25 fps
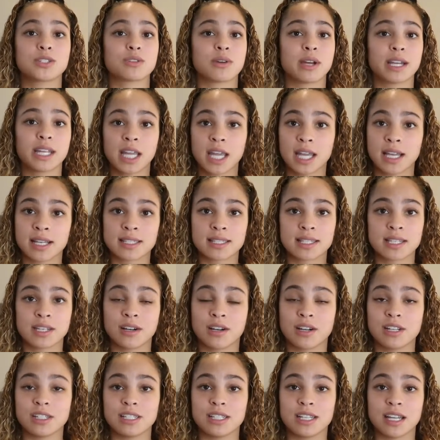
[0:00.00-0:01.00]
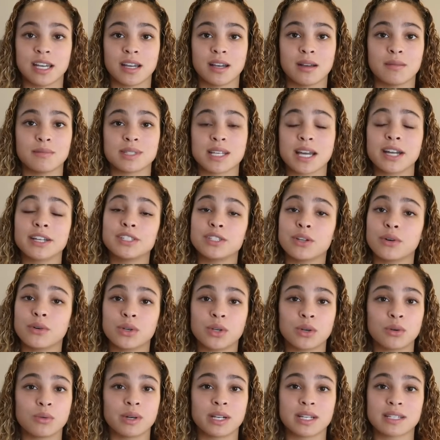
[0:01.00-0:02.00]
so I can't see our DMs. I don't
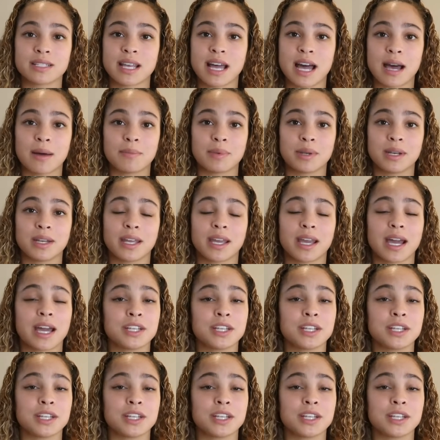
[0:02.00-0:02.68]
know what is happening.